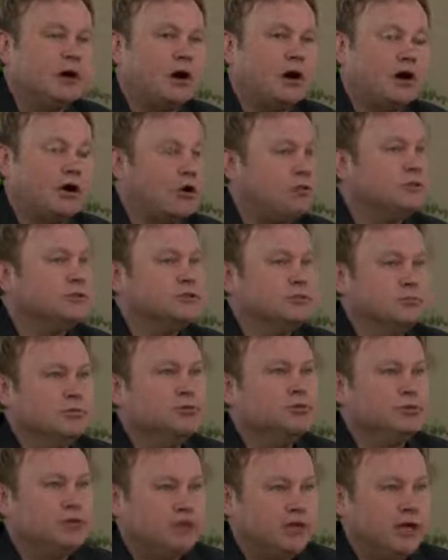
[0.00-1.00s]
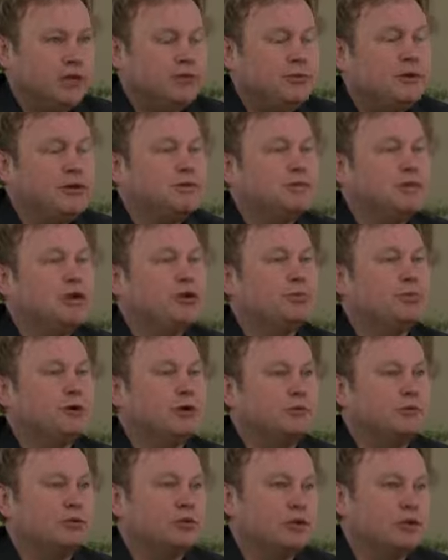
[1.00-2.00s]
are almost moot today because he opened
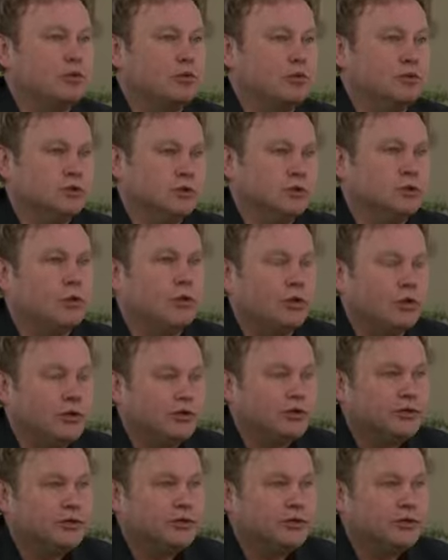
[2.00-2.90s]
up a new world.